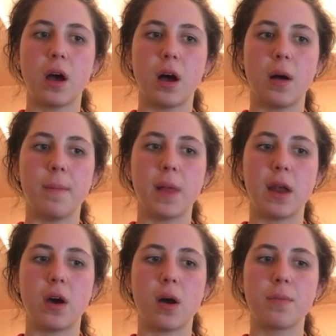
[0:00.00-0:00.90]

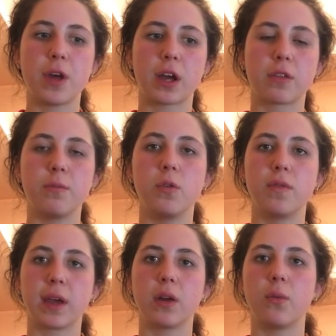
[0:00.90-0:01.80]
an object
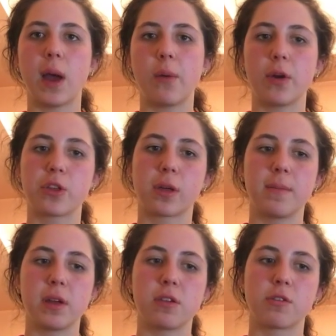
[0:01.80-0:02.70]
moving in a way which
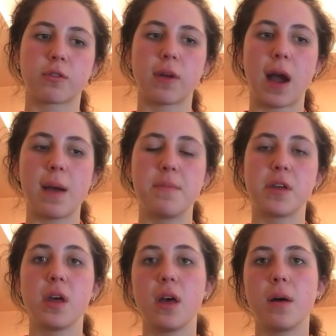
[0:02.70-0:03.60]
can be described